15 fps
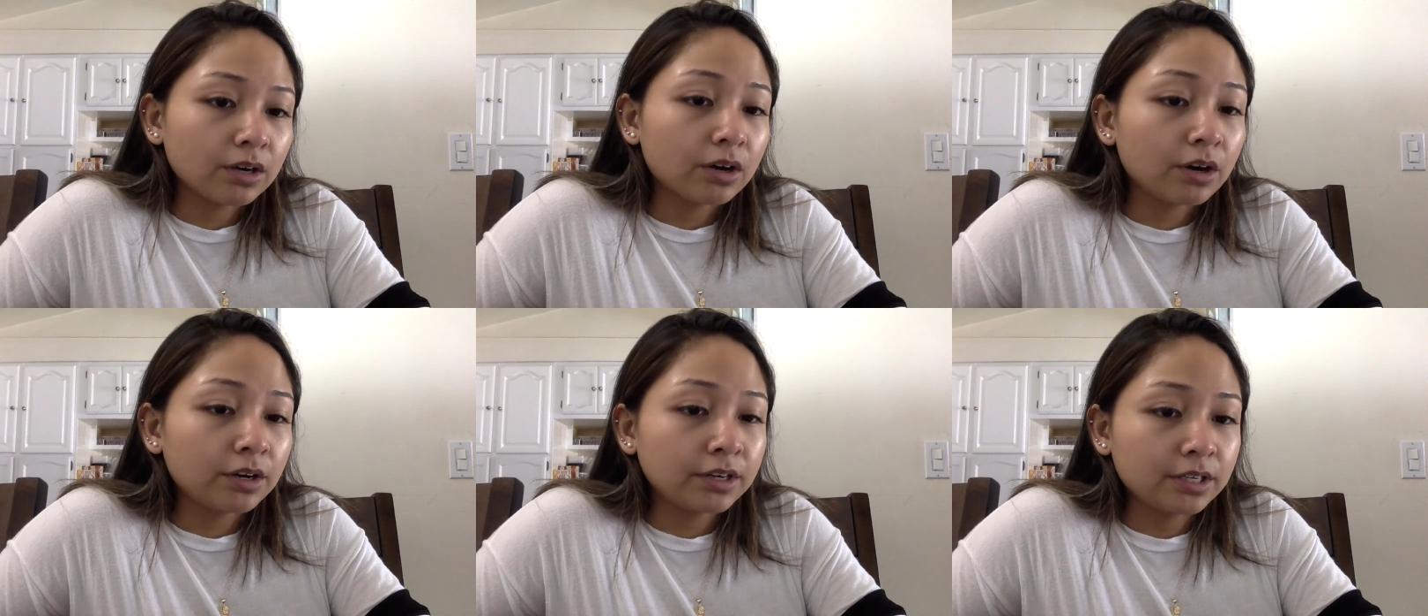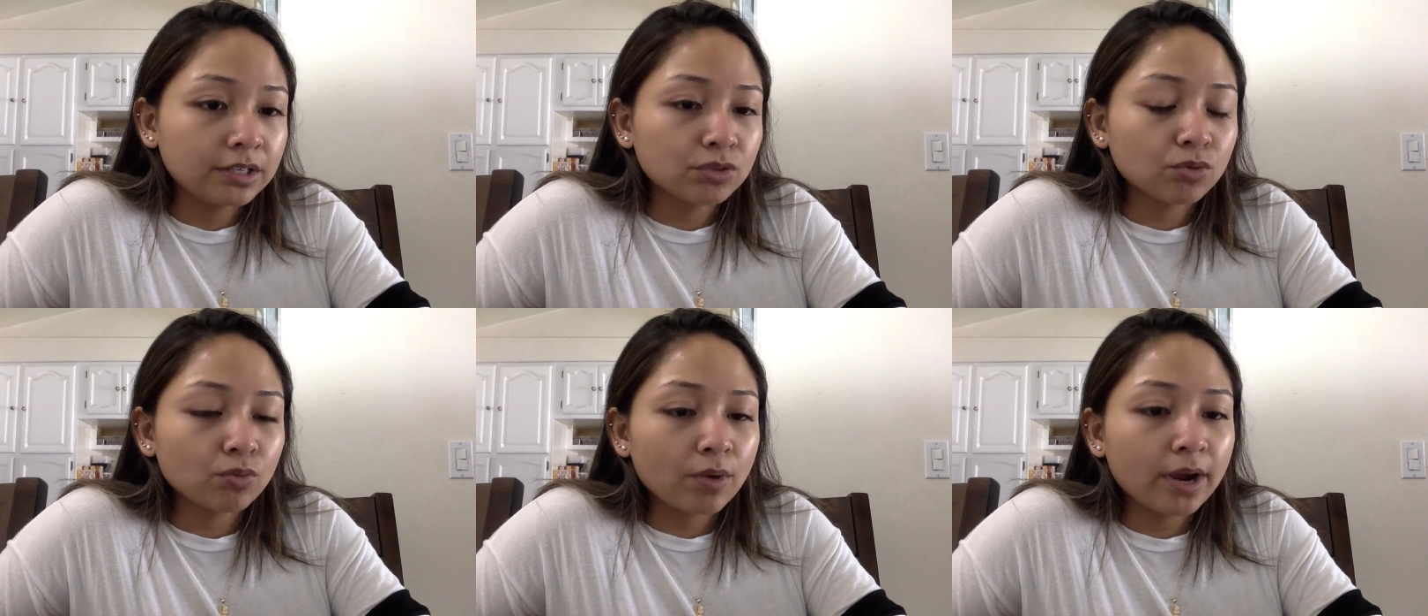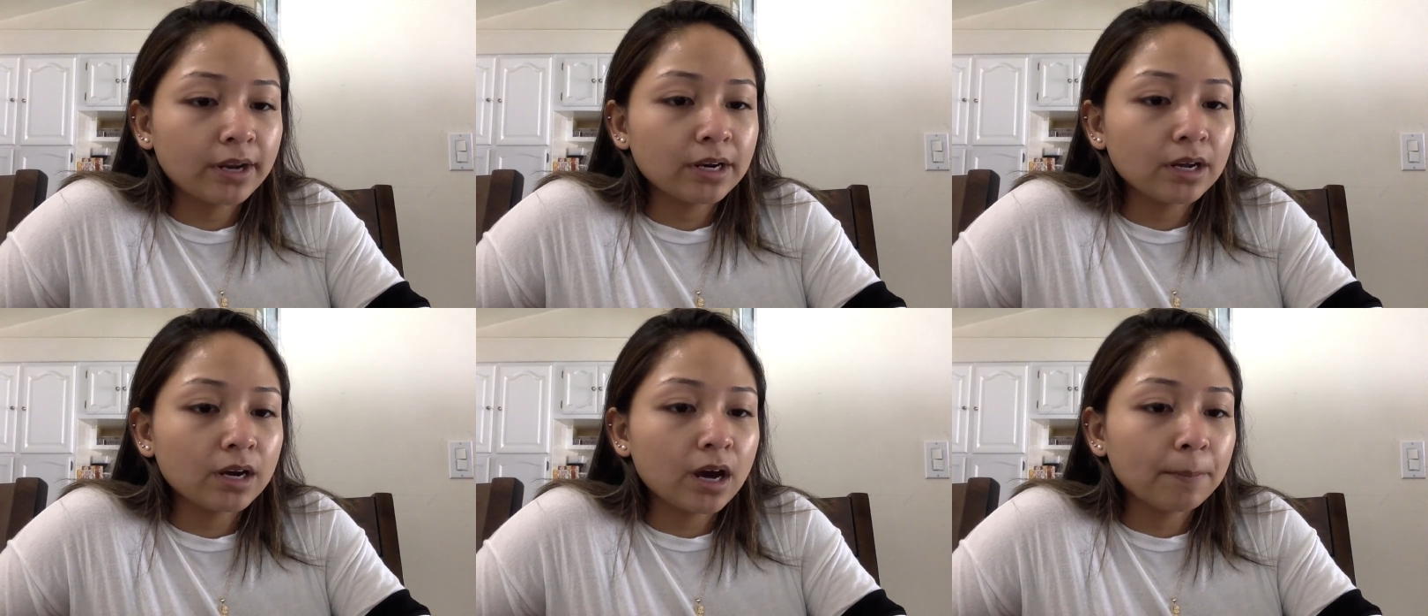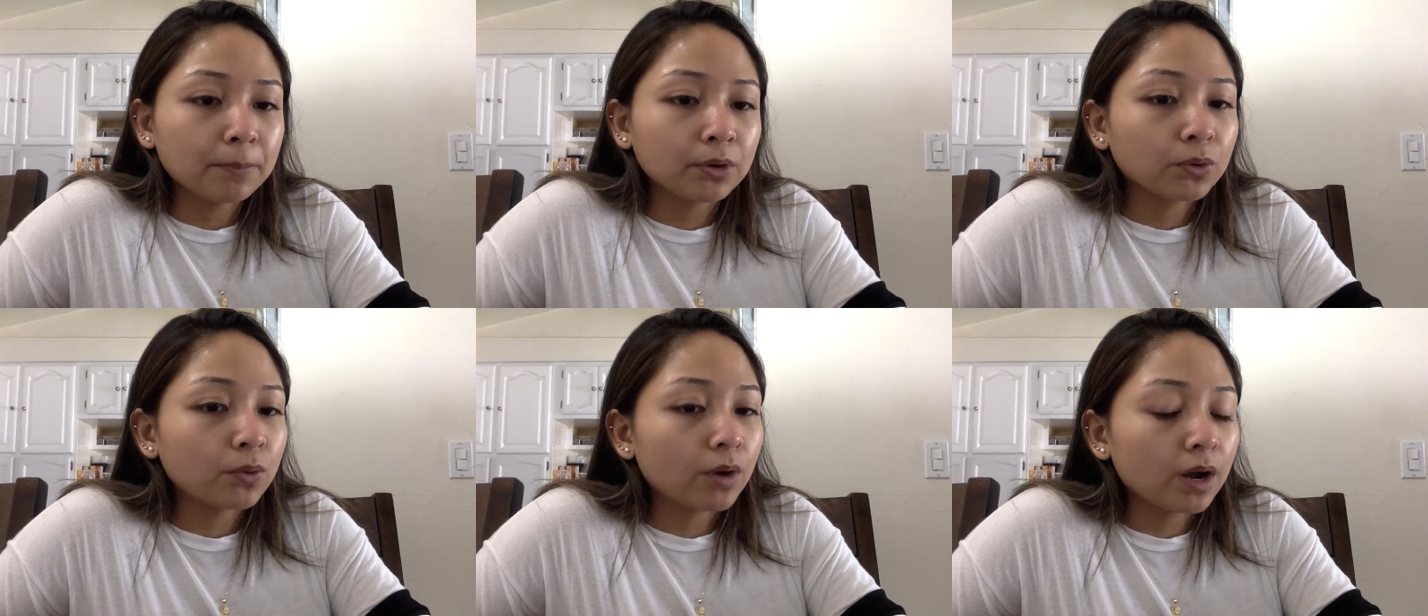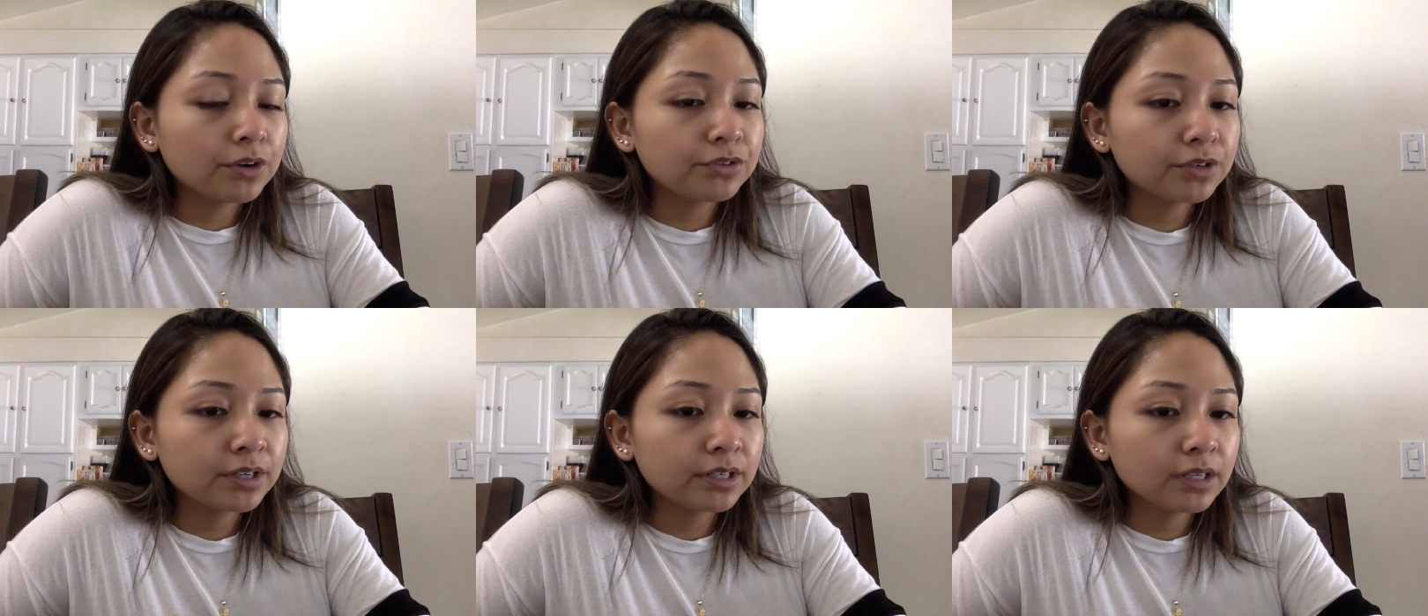his right upper
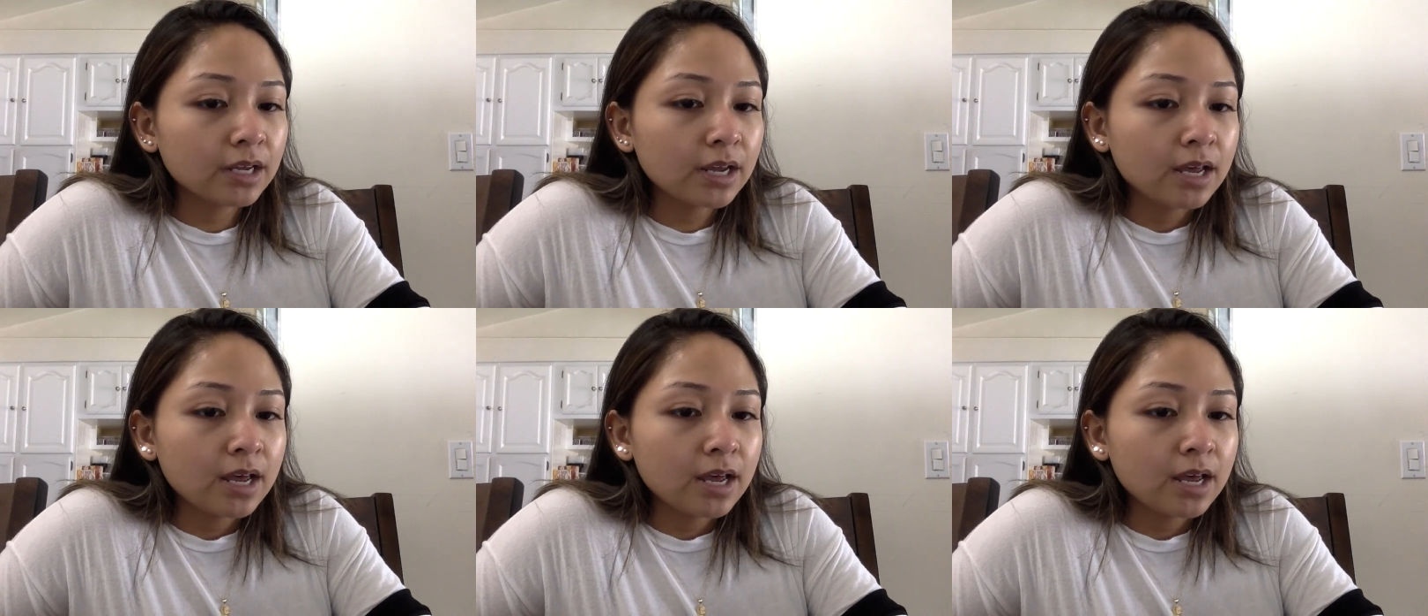quadrant.